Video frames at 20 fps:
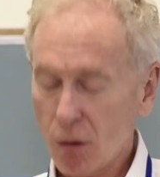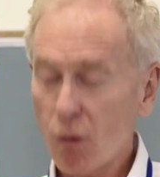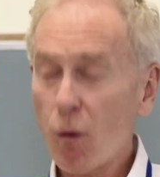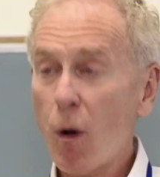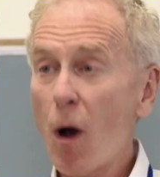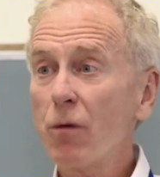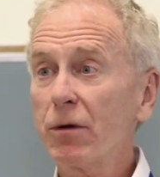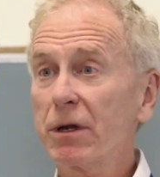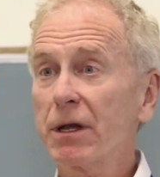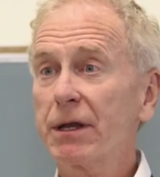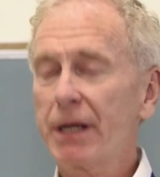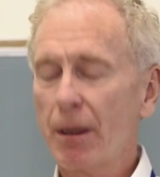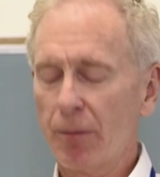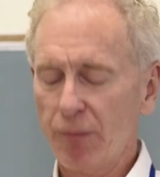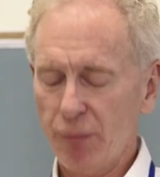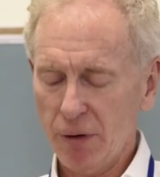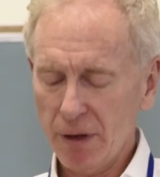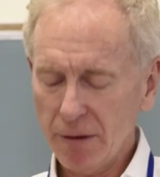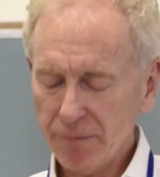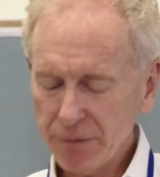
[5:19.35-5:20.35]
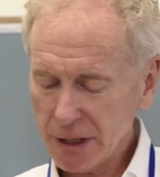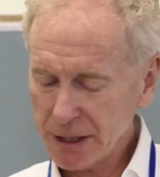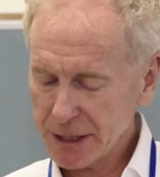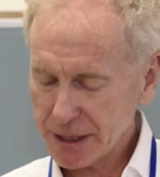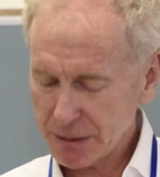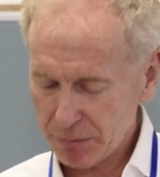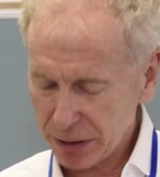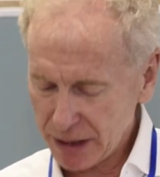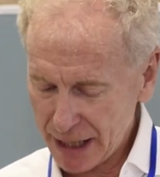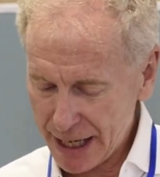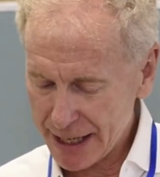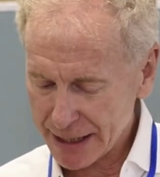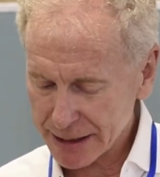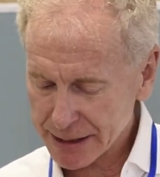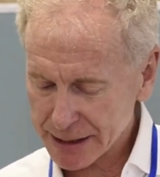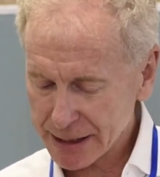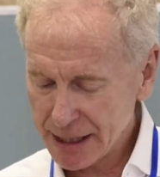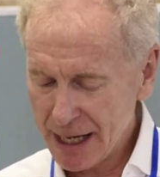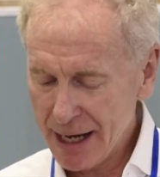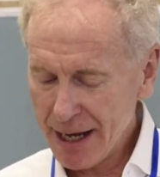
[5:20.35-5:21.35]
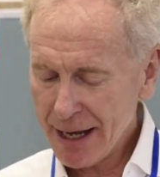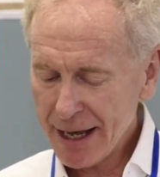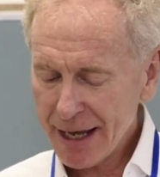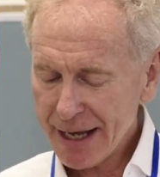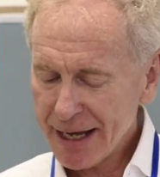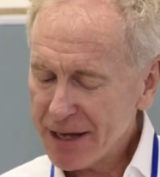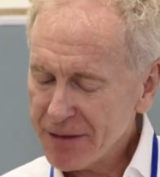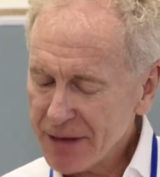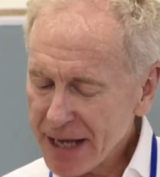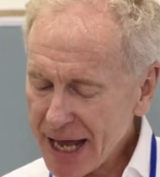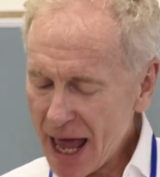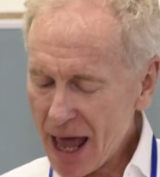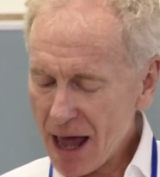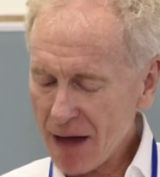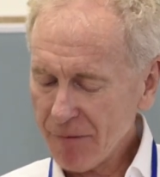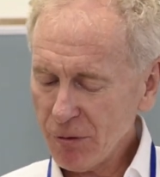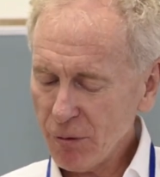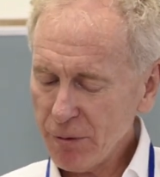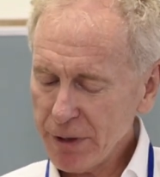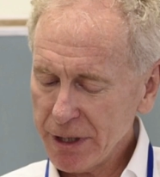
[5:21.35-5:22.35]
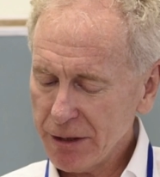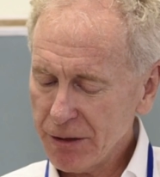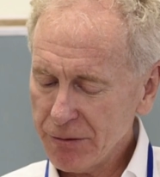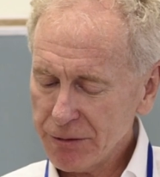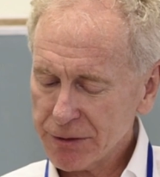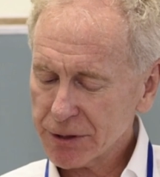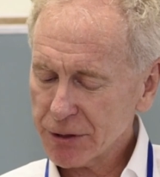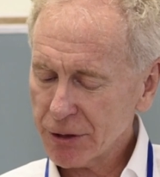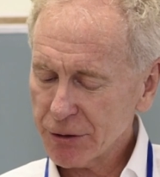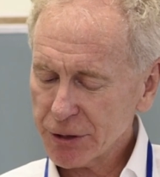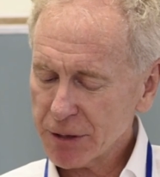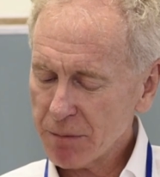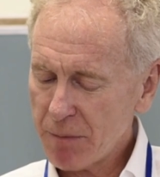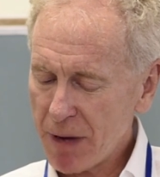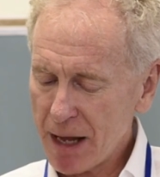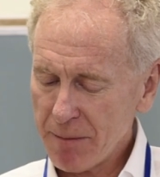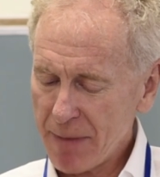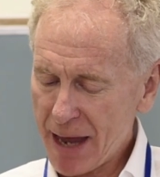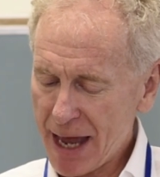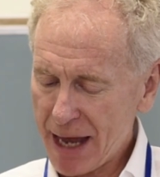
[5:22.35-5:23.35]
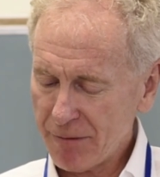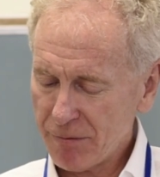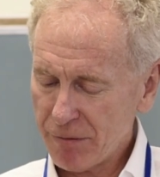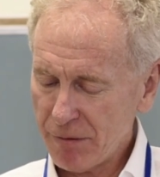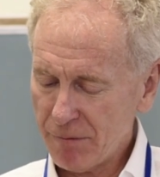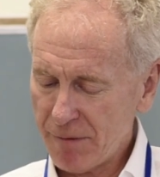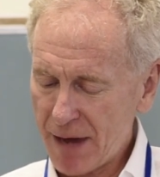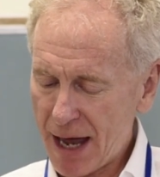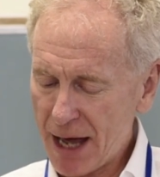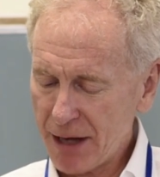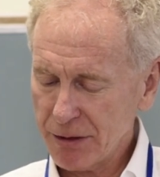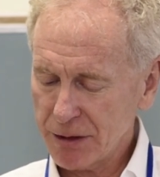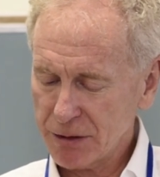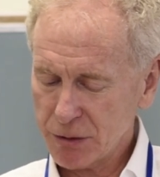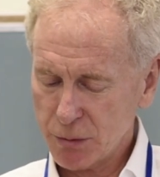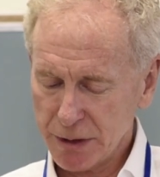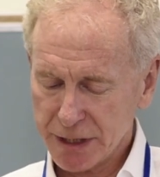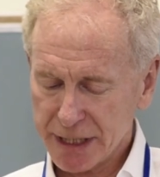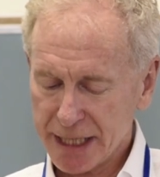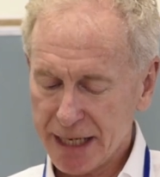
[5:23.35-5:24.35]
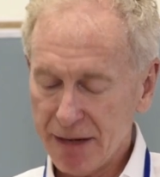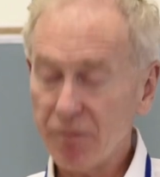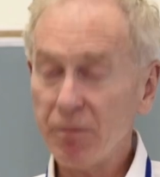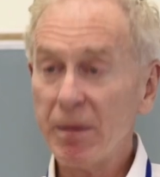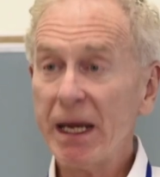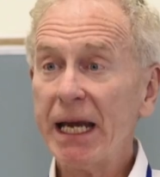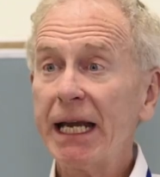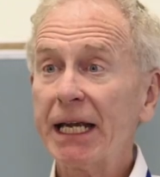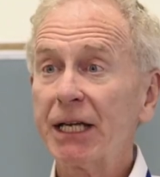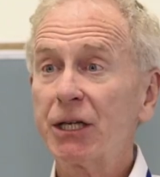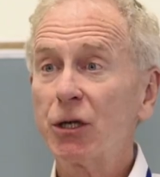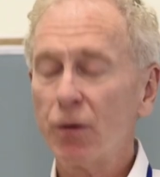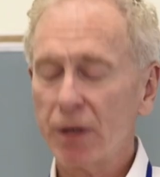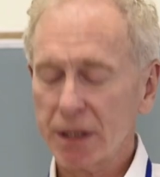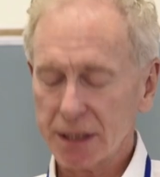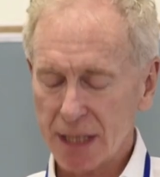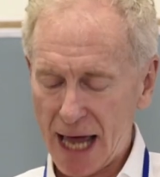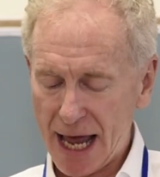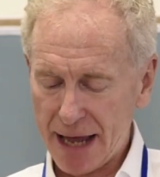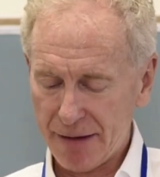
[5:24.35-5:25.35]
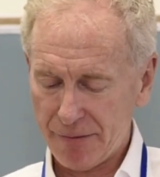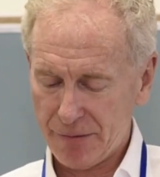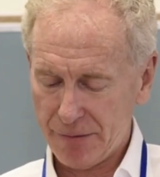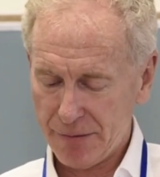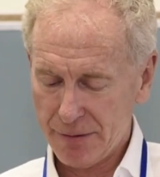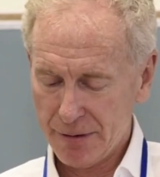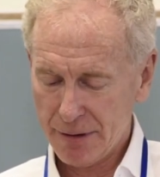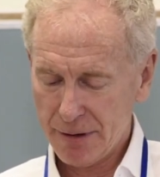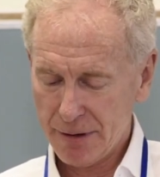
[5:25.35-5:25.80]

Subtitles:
quote, the privileged place in the ever-renewed search by man for values which give meaning to his life.